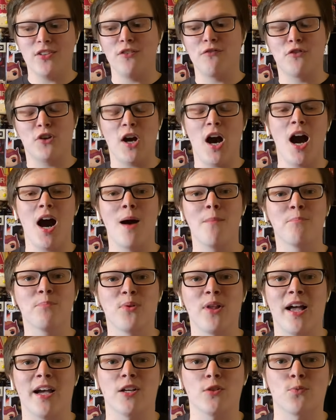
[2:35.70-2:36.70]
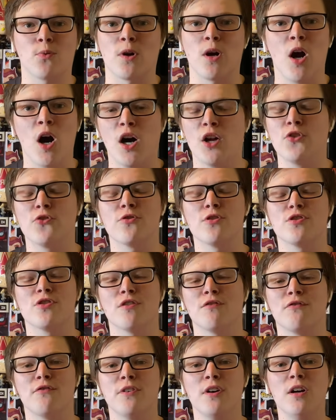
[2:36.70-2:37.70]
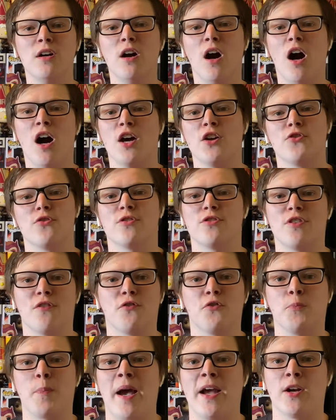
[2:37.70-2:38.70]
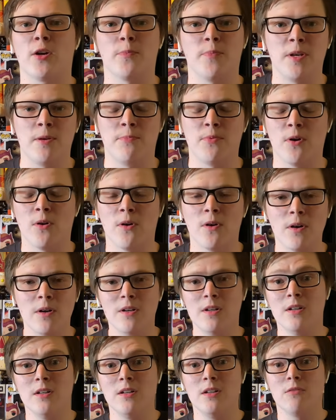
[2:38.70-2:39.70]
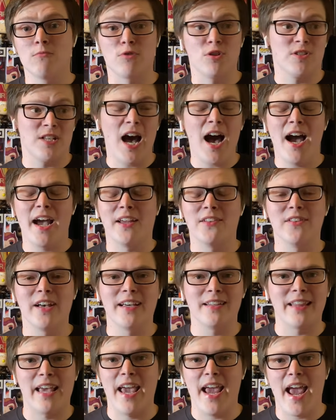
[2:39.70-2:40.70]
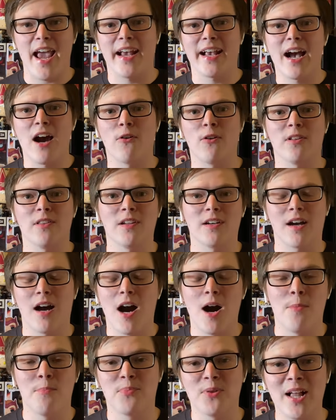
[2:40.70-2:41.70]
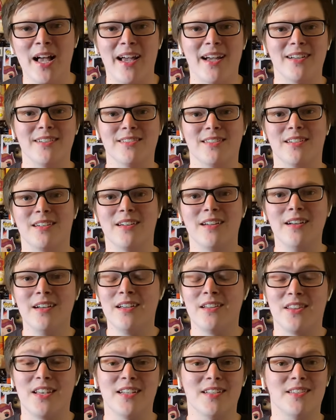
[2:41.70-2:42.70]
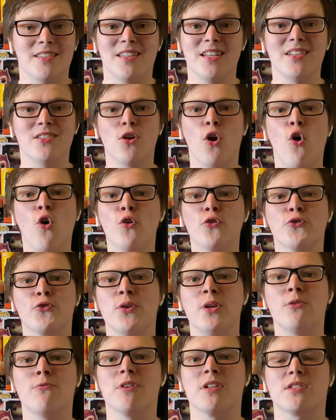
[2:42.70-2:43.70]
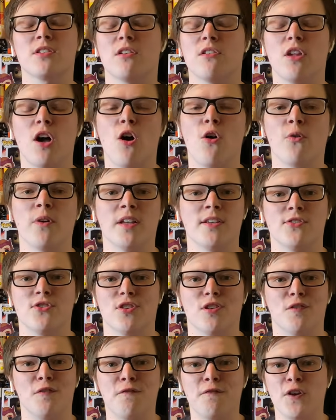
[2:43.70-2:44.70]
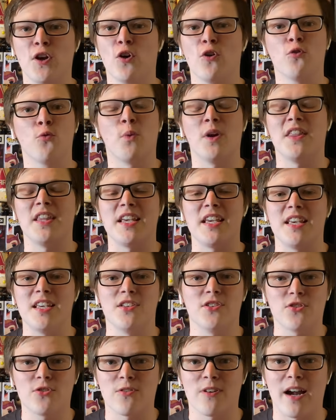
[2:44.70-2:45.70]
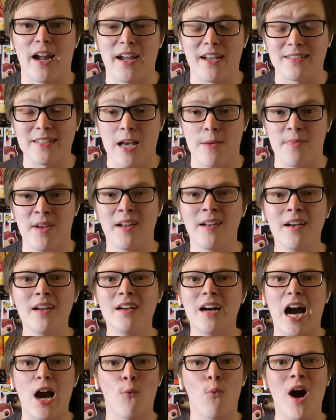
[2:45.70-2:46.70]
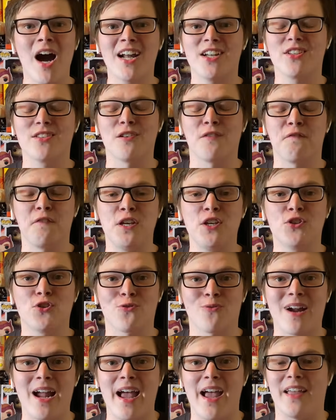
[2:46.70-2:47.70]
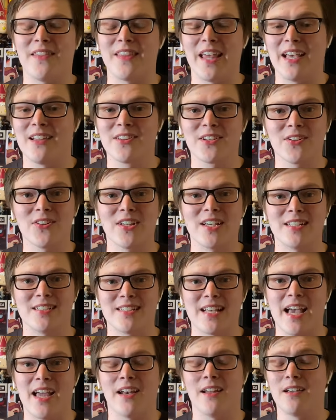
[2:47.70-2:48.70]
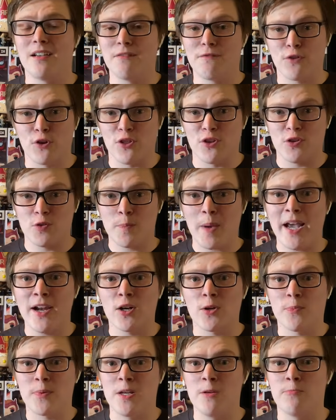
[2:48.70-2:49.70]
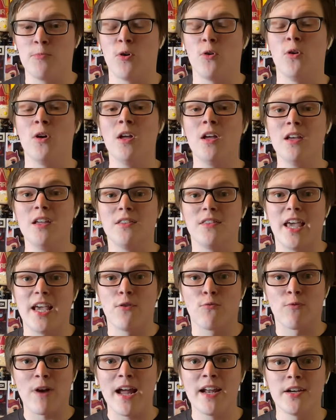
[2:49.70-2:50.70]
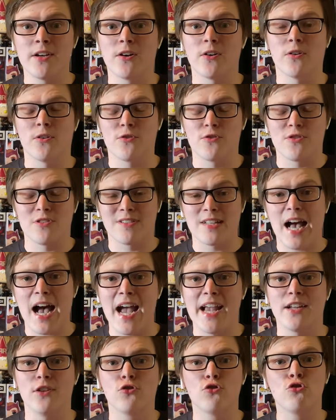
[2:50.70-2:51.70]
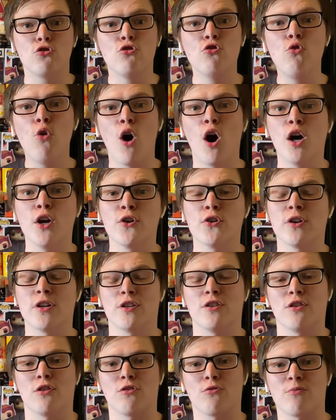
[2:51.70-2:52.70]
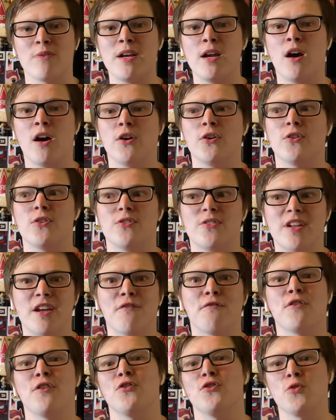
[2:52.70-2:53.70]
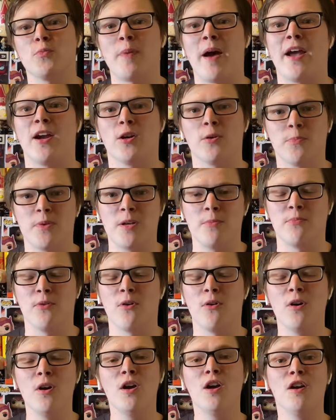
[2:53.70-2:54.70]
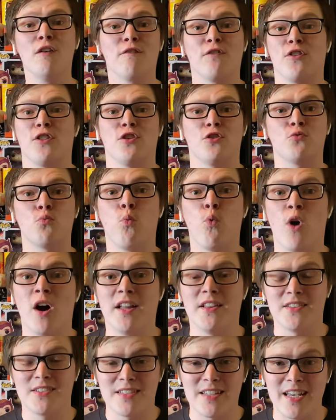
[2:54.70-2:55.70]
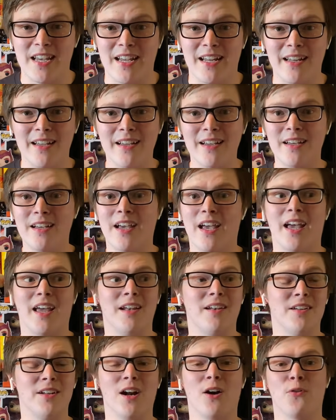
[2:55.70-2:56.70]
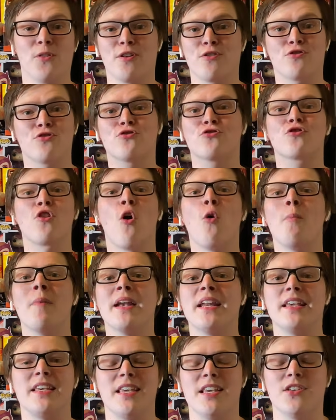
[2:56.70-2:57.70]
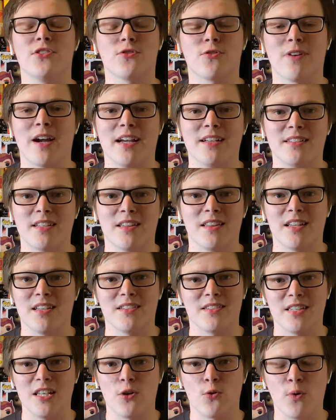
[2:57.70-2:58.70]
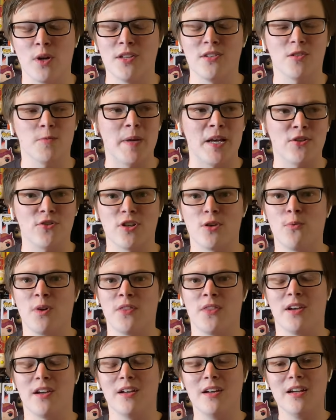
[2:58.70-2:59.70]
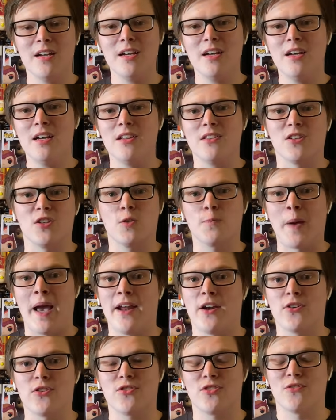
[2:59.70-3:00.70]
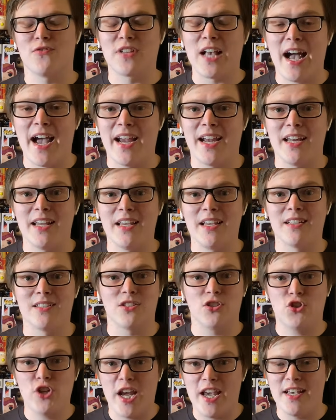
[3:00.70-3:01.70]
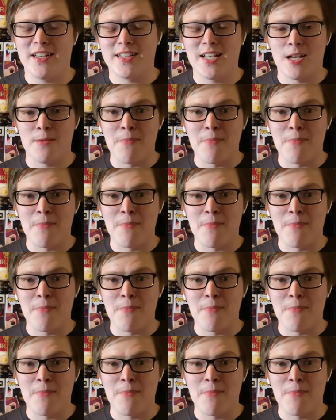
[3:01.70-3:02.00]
complex where hundreds of spider people reside. They hang out in the complex. And this whole sequence alone is just filled with Easter eggs. I mean, I watched the featurette, and they literally said, for the spider people, they rendered or designed 200 to 300 different spider people for this one scene. And, there's so many Easter eggs in this sequence, especially when the Spider Society is chasing